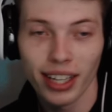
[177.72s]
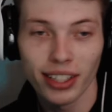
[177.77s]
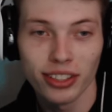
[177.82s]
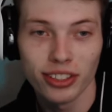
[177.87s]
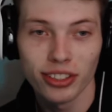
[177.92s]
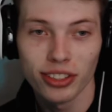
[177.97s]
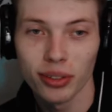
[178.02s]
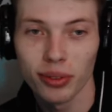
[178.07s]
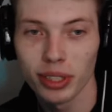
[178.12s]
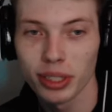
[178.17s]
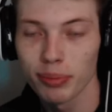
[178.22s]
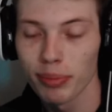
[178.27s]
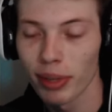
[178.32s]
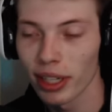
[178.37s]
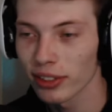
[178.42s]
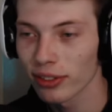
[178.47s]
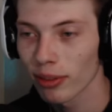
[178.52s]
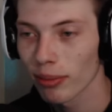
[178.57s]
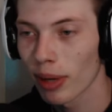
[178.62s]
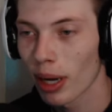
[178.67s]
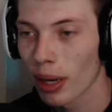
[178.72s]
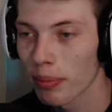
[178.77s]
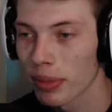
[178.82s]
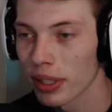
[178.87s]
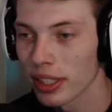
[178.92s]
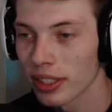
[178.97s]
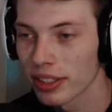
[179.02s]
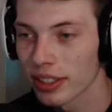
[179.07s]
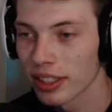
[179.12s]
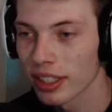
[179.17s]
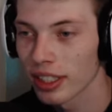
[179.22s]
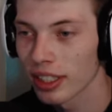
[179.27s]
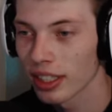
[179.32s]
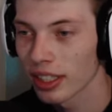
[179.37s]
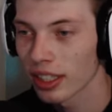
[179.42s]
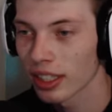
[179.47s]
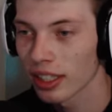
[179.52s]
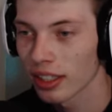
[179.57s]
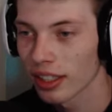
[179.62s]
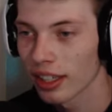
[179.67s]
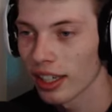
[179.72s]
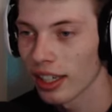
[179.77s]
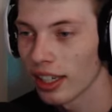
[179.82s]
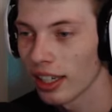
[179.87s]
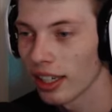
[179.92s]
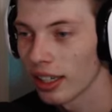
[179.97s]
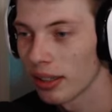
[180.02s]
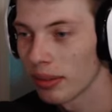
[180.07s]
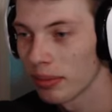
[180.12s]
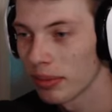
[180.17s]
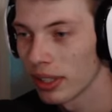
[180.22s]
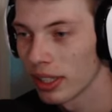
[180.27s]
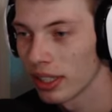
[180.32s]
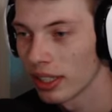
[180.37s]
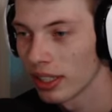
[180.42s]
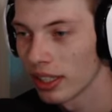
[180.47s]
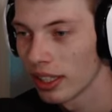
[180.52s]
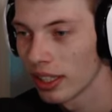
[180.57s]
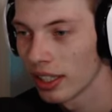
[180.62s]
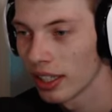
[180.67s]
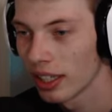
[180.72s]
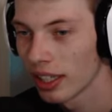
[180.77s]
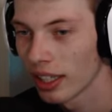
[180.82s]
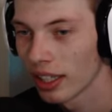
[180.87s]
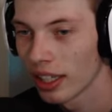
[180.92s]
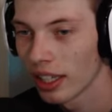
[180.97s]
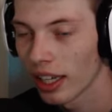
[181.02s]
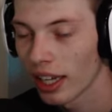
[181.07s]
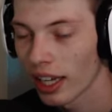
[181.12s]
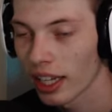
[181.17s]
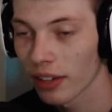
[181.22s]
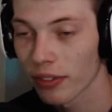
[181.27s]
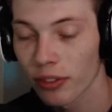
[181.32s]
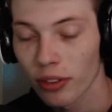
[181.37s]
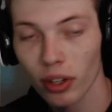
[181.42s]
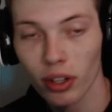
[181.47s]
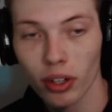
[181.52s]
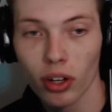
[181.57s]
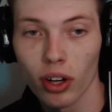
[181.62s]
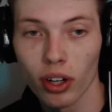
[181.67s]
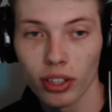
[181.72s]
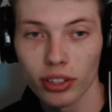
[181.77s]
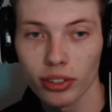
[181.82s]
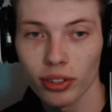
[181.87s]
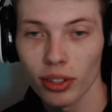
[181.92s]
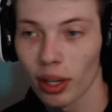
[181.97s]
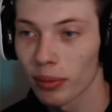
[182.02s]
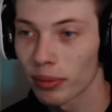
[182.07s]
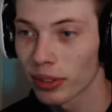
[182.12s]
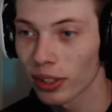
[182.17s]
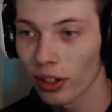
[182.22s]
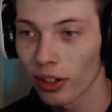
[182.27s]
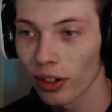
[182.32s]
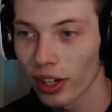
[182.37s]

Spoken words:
I just do what's best for my PC. And if you're on console, I'm